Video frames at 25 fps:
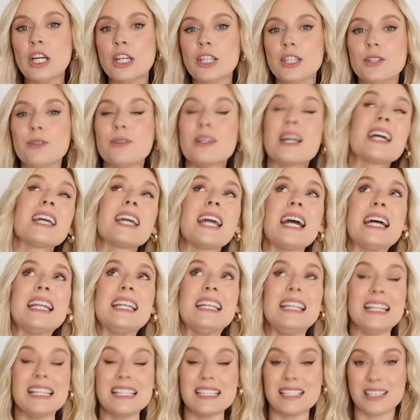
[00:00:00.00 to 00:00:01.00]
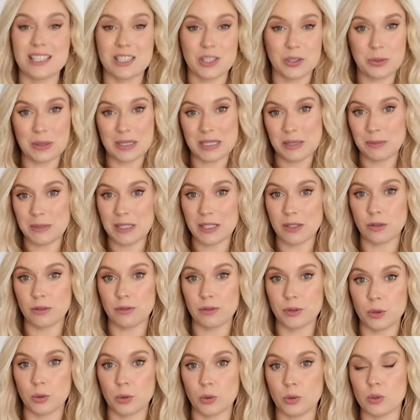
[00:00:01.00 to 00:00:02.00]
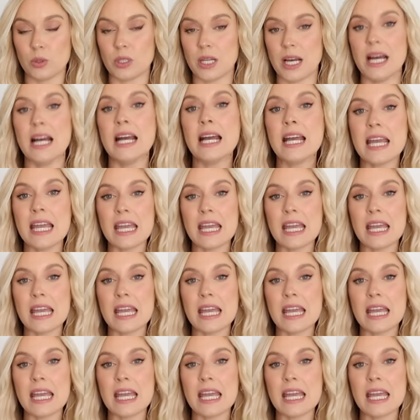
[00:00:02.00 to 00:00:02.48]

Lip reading: You can get at least 20% off your order.